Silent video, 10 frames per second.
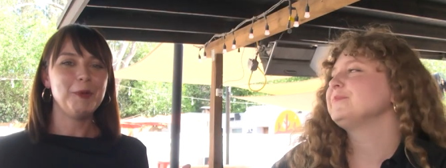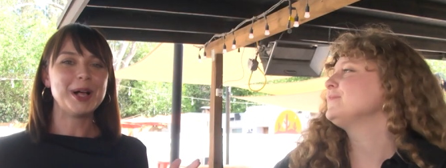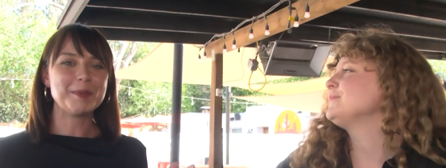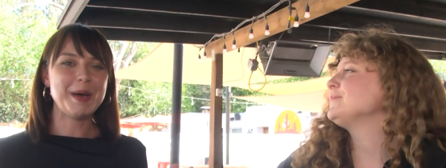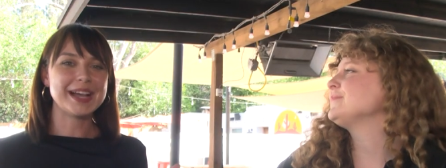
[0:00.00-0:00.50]

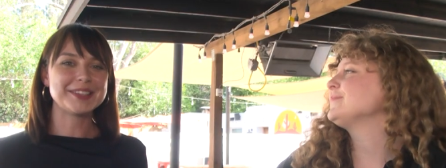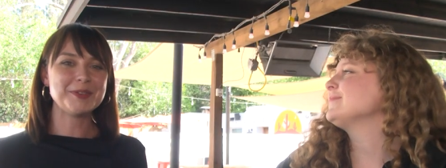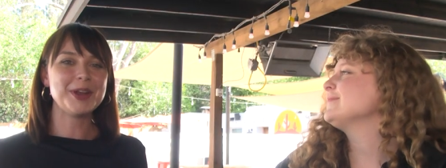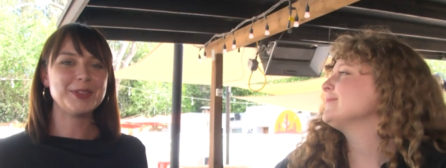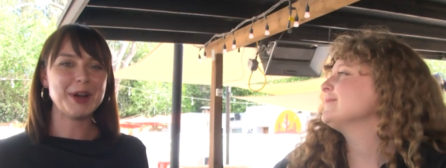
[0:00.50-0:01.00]
Speaker 1: welcome back
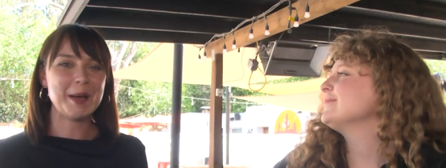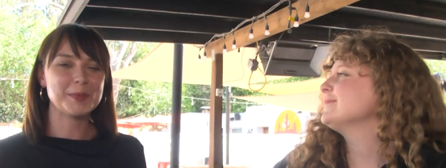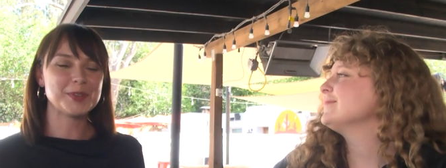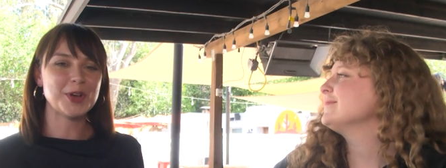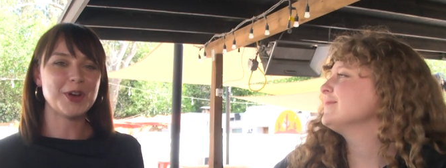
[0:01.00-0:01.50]
to another
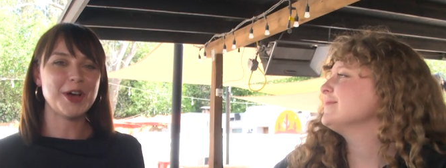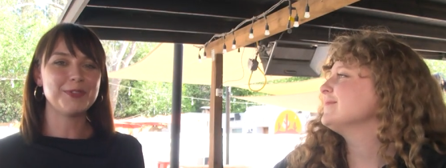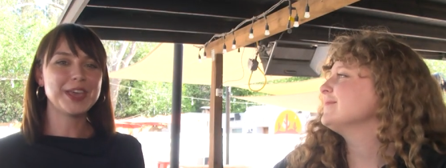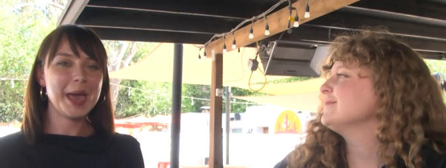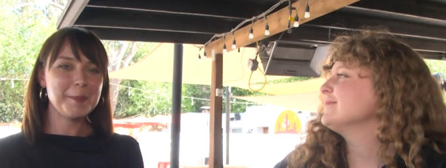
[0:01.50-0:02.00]
episode
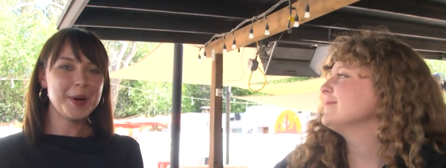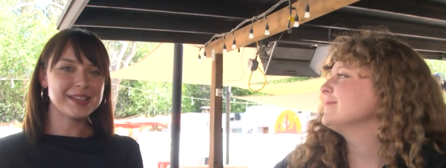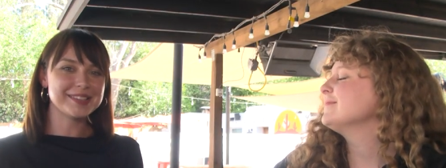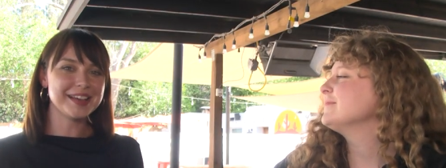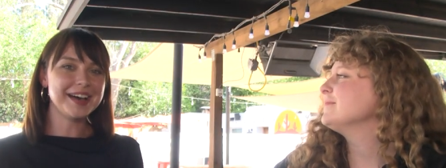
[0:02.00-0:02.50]
of Que
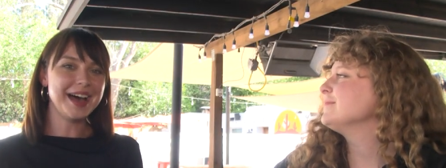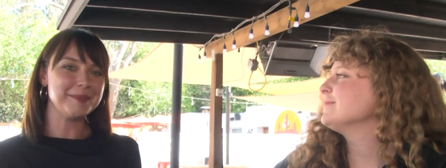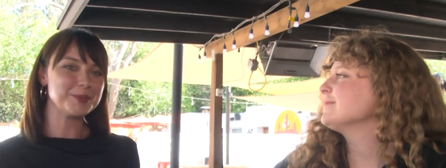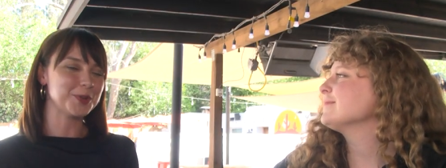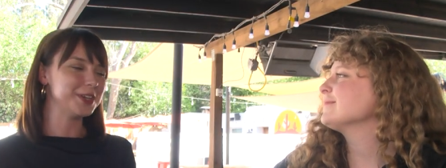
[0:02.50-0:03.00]
Pasa.
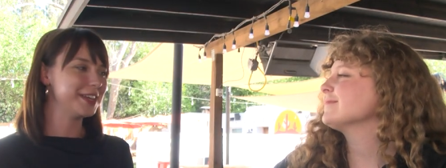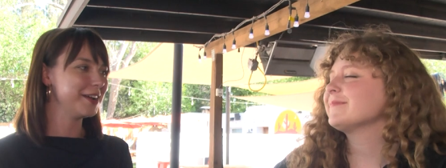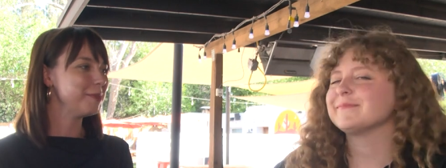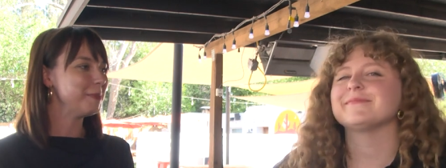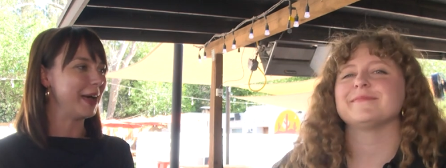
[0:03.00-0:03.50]
I'm joined
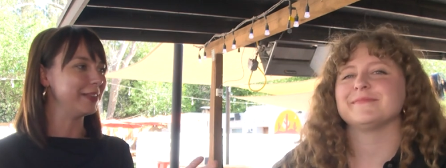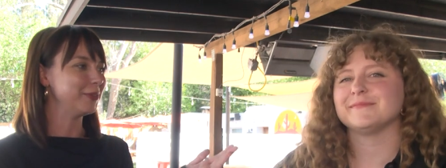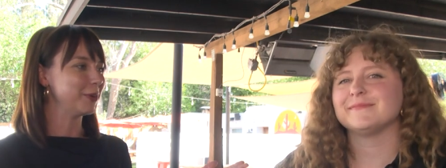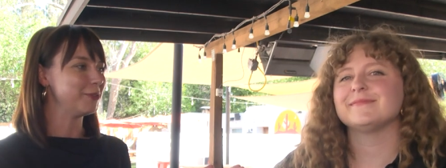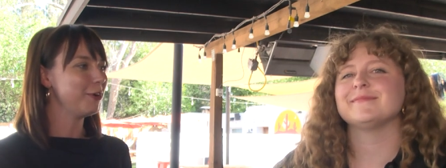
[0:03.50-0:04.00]
here by
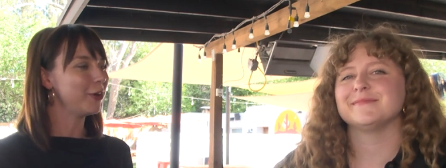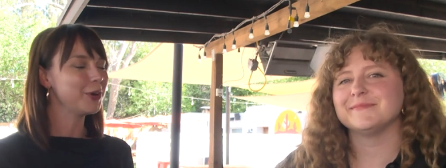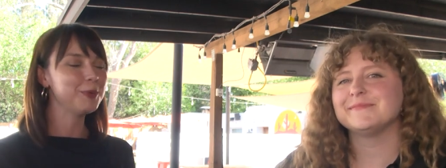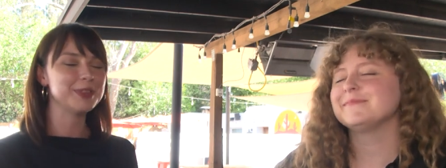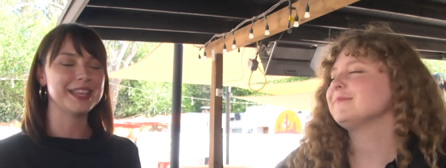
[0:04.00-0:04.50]
Lauren
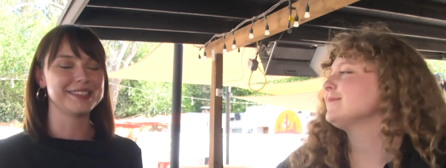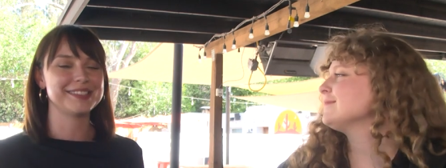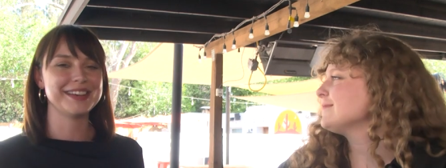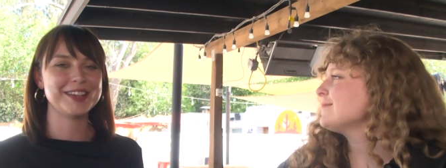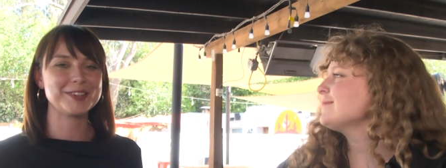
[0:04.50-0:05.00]
Falco with
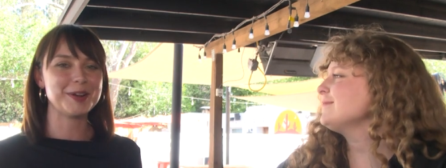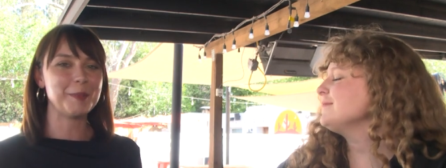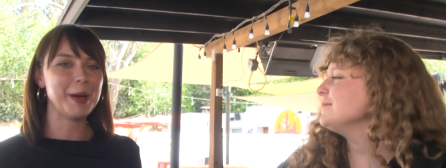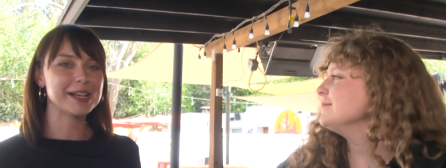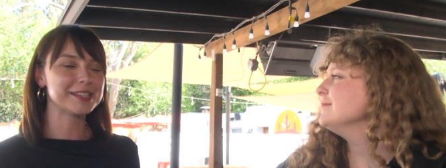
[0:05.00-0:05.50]
Destination
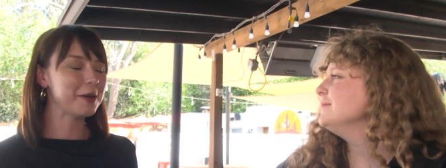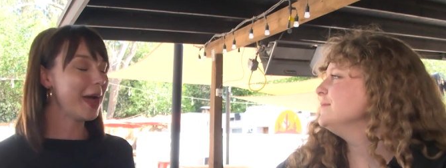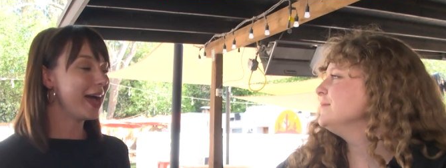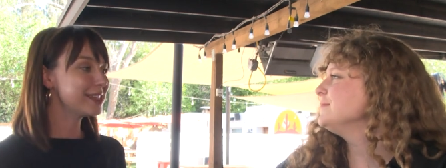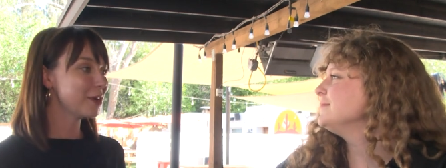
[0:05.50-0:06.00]
El
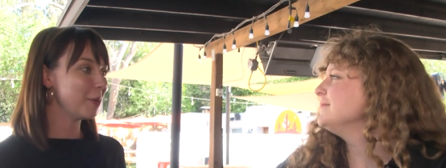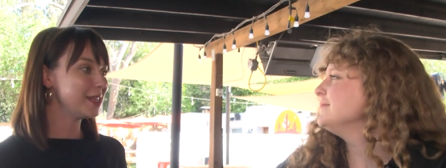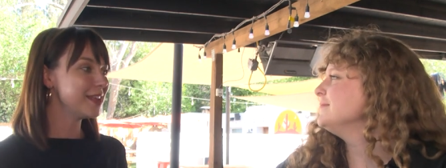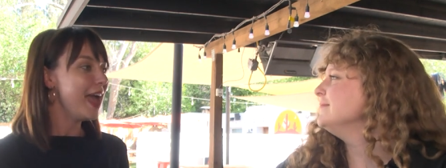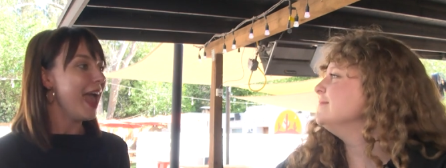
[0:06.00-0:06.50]
Paso, as
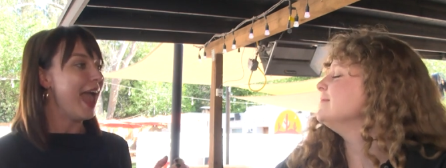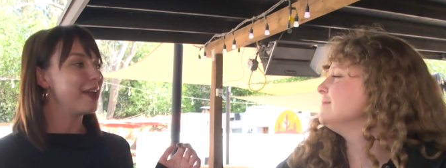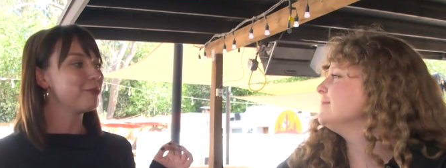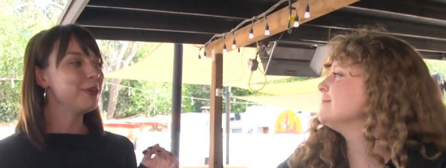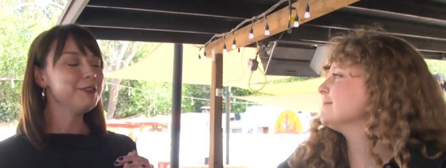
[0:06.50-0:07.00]
always,
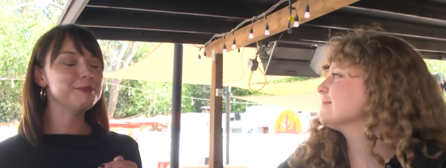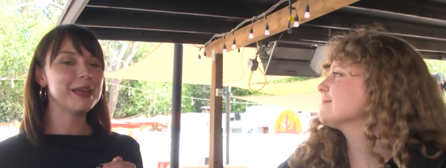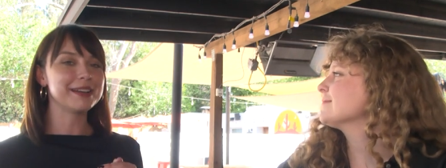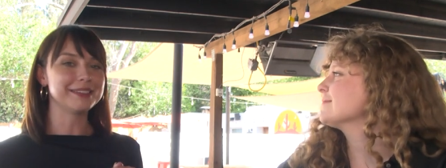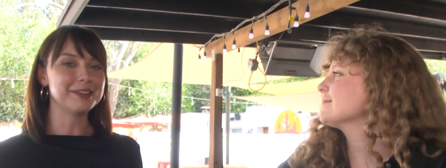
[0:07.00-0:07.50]
and we've
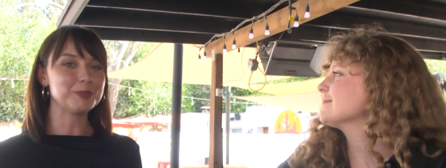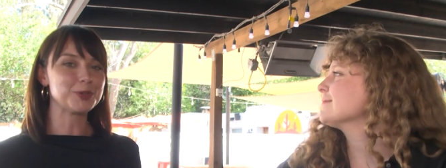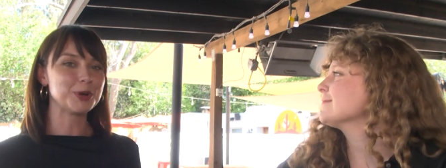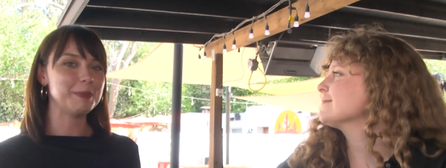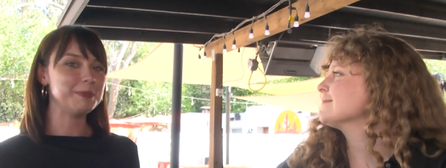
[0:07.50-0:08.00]
made a
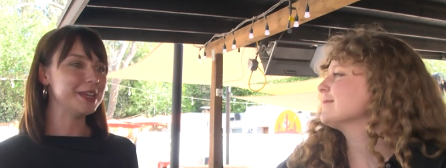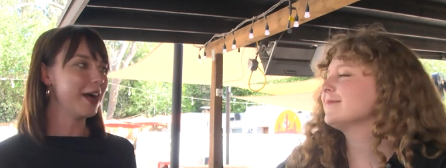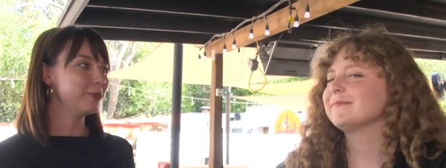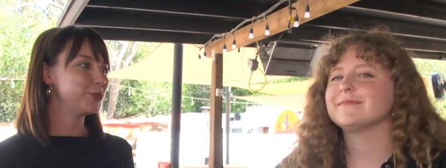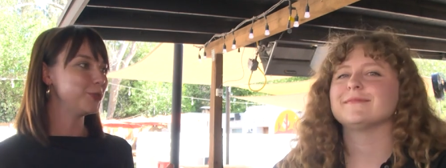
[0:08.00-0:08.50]
little trip
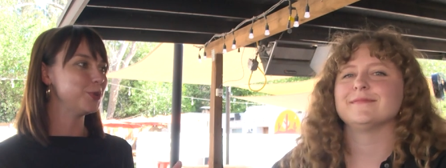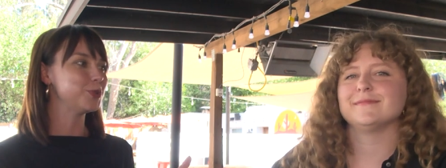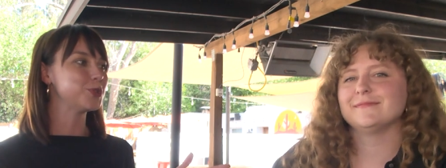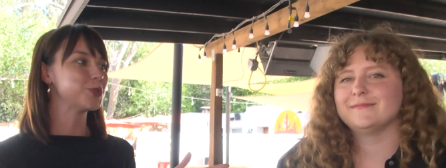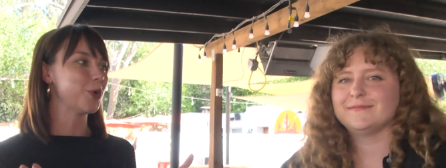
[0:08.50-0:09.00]
down
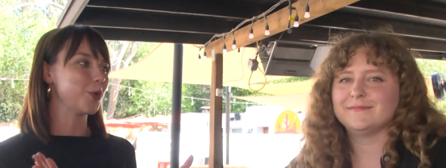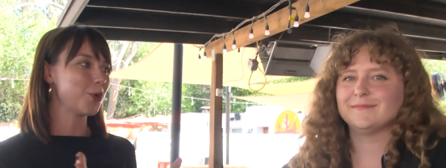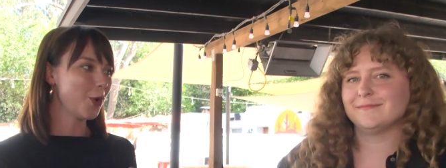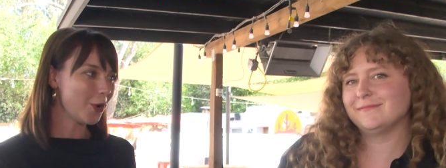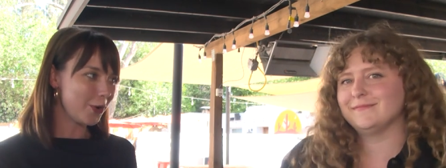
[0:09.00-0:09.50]
to
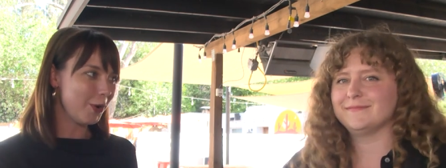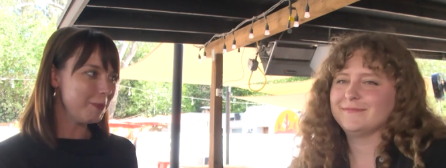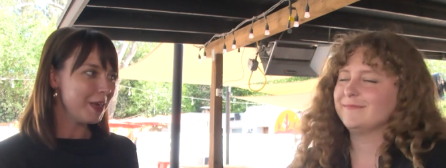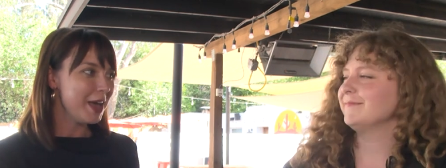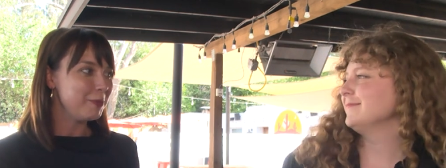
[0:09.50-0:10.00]

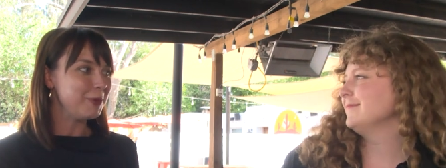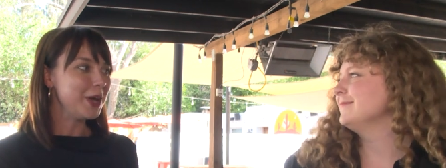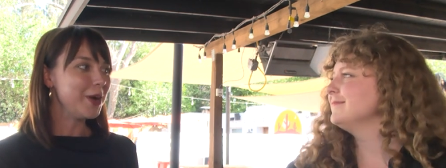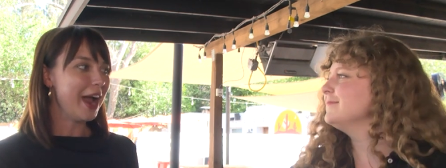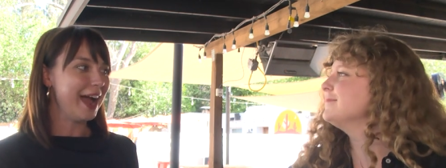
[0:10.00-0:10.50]
Socorro.
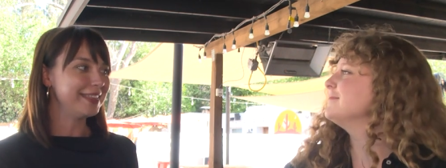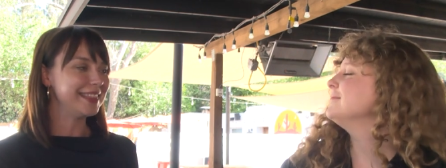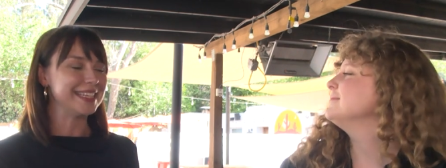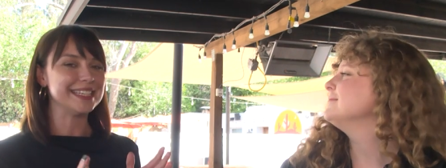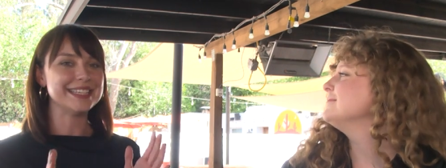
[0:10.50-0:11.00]
We are at
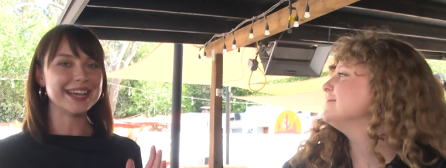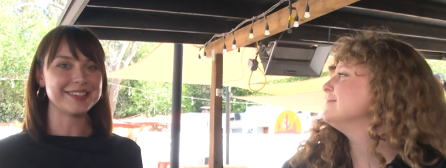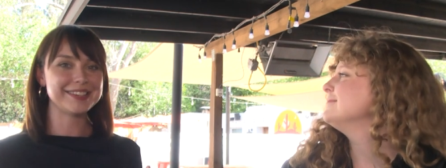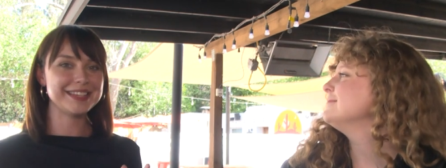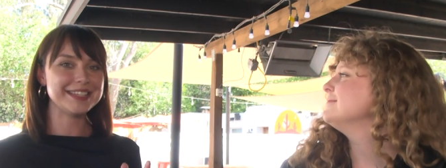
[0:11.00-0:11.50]
the
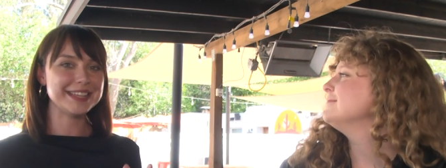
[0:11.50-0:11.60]
Dusty